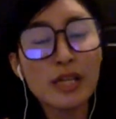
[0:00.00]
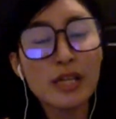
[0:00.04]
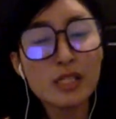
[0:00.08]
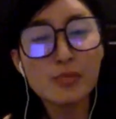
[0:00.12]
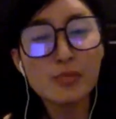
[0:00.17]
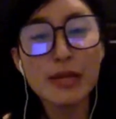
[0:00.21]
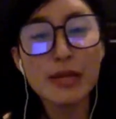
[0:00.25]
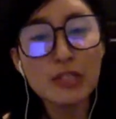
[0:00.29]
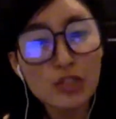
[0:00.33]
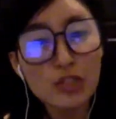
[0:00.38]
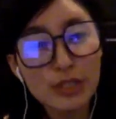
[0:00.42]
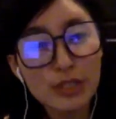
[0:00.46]

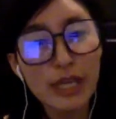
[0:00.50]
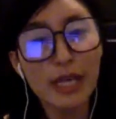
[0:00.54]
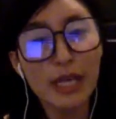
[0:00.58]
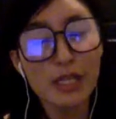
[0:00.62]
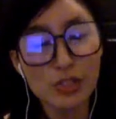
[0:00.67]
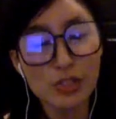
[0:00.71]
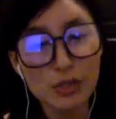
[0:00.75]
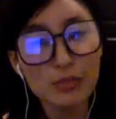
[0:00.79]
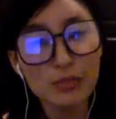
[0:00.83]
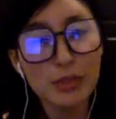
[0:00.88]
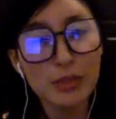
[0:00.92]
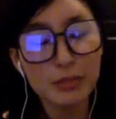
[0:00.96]
especially
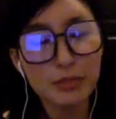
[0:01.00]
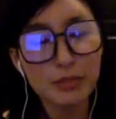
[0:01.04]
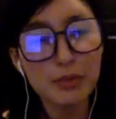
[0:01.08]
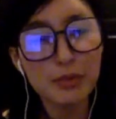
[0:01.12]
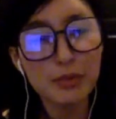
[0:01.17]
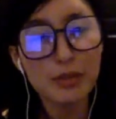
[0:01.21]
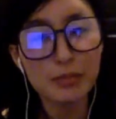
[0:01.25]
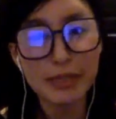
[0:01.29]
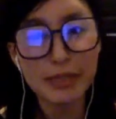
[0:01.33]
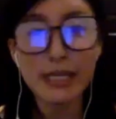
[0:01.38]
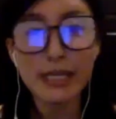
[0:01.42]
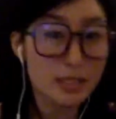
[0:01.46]
Asian
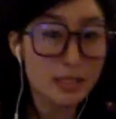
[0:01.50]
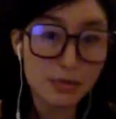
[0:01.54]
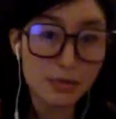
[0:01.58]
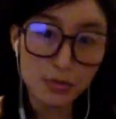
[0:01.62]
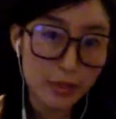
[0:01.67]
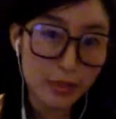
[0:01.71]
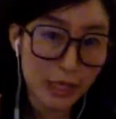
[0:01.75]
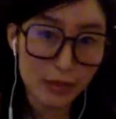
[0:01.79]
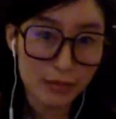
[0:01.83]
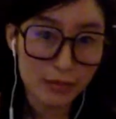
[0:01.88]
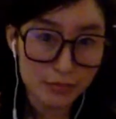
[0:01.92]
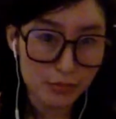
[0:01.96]
people because of
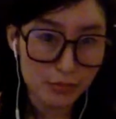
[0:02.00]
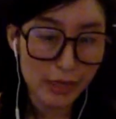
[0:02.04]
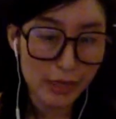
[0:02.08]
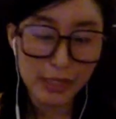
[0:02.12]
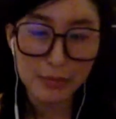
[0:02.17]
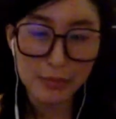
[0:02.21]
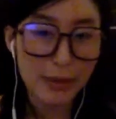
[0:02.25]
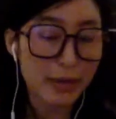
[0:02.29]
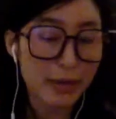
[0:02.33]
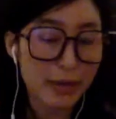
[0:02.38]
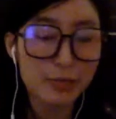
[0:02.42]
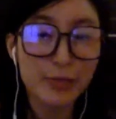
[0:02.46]
what I write
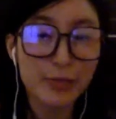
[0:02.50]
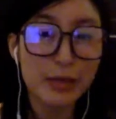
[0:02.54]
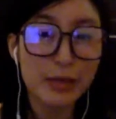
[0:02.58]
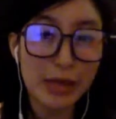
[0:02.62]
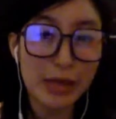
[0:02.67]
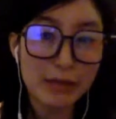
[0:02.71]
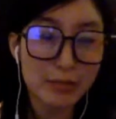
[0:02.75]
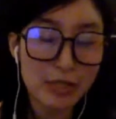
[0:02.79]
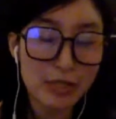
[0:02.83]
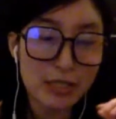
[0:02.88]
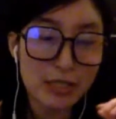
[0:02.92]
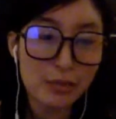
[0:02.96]
about.
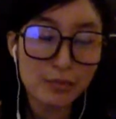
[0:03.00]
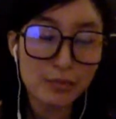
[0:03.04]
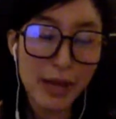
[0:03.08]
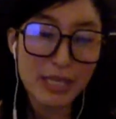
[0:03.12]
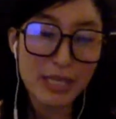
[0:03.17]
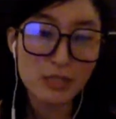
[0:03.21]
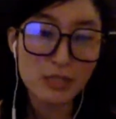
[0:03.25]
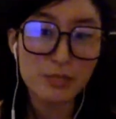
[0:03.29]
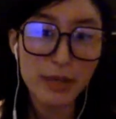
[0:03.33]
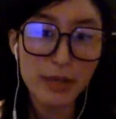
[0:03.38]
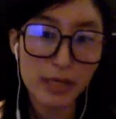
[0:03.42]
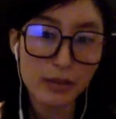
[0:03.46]
But in the
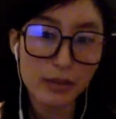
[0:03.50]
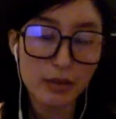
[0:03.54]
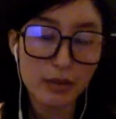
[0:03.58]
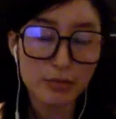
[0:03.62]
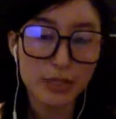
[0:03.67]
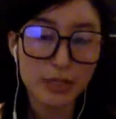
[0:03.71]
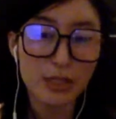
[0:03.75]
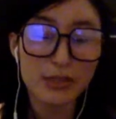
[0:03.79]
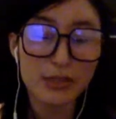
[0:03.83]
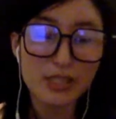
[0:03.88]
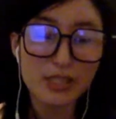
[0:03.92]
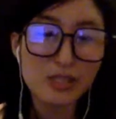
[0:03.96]
past month, I've
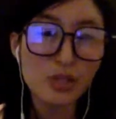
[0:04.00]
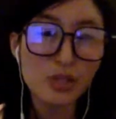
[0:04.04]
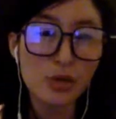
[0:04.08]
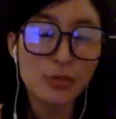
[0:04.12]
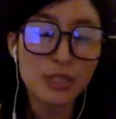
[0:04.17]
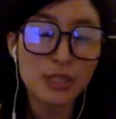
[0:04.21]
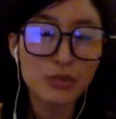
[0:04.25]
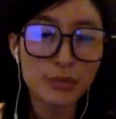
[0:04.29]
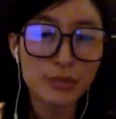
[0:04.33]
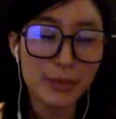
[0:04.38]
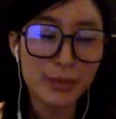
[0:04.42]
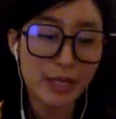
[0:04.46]
been hearing so
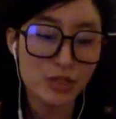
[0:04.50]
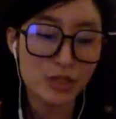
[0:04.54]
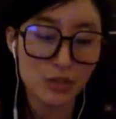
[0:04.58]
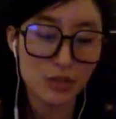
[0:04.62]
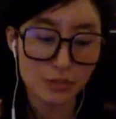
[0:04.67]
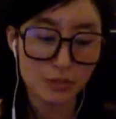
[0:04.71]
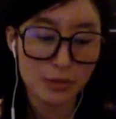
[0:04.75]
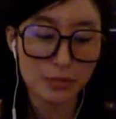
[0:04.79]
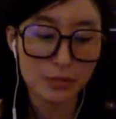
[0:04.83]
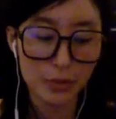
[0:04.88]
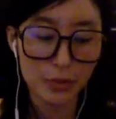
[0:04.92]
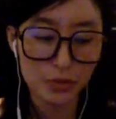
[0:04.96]
much from
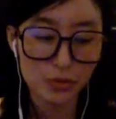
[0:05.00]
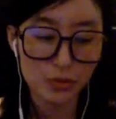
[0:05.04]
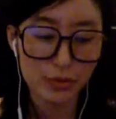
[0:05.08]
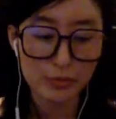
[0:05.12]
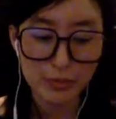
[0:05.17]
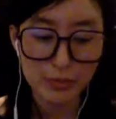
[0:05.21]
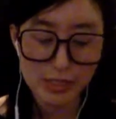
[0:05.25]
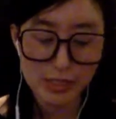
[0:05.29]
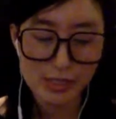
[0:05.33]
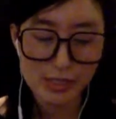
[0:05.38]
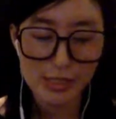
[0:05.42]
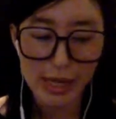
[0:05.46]
Asian people who
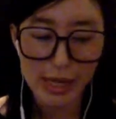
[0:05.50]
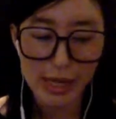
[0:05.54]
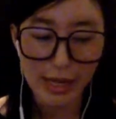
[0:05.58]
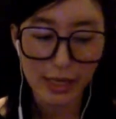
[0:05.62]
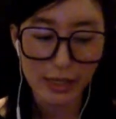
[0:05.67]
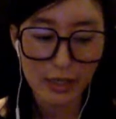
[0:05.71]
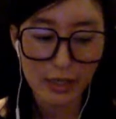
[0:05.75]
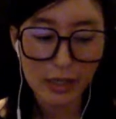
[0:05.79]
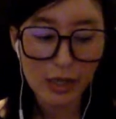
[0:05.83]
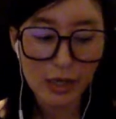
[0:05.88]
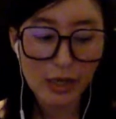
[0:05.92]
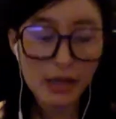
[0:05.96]
have been
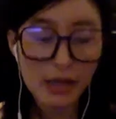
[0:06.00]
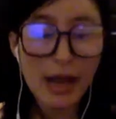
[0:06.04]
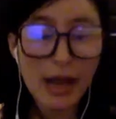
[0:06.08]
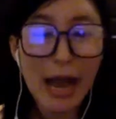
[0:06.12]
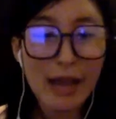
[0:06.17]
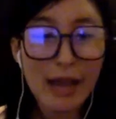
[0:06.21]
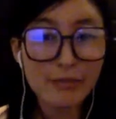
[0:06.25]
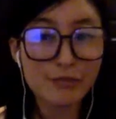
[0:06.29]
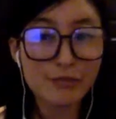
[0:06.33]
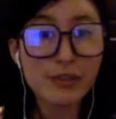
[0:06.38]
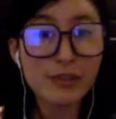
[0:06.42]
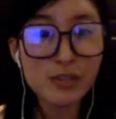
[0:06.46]
saying,
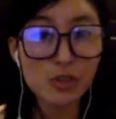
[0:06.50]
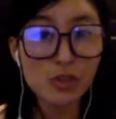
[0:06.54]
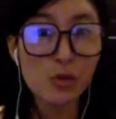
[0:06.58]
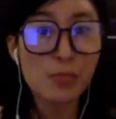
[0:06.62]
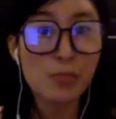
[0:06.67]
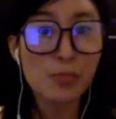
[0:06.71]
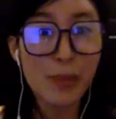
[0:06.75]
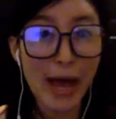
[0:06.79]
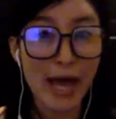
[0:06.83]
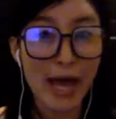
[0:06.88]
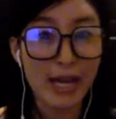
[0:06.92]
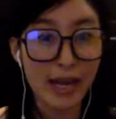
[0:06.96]
I feel so
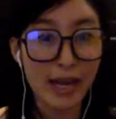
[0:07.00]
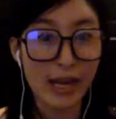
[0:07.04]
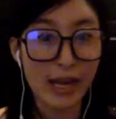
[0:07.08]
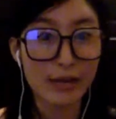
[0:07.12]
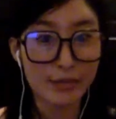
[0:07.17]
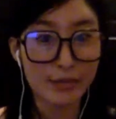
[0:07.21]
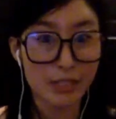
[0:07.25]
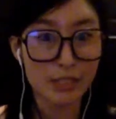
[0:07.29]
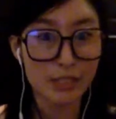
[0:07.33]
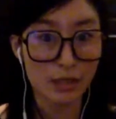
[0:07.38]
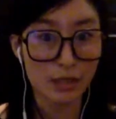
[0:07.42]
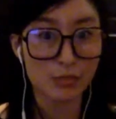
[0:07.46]
bad I
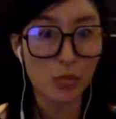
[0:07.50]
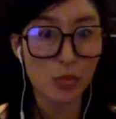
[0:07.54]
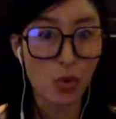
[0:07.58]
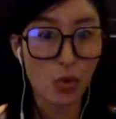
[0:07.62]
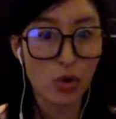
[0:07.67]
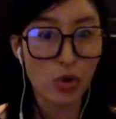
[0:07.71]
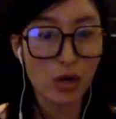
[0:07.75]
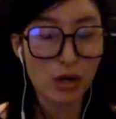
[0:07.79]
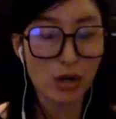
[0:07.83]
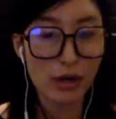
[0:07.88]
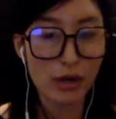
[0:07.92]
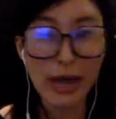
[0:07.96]
haven't done
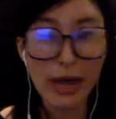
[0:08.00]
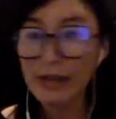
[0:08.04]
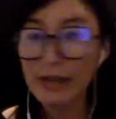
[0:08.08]
more.